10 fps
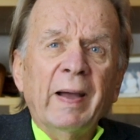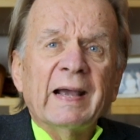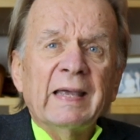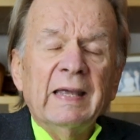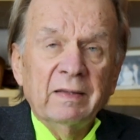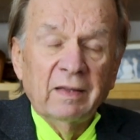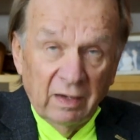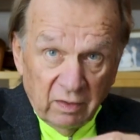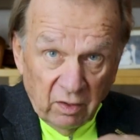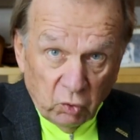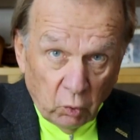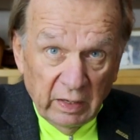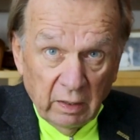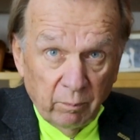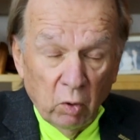back, that the
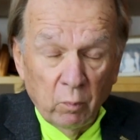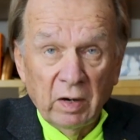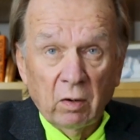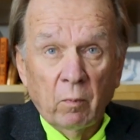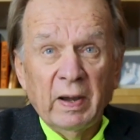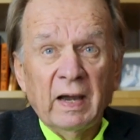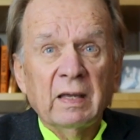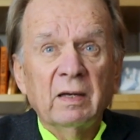treated bone marrow back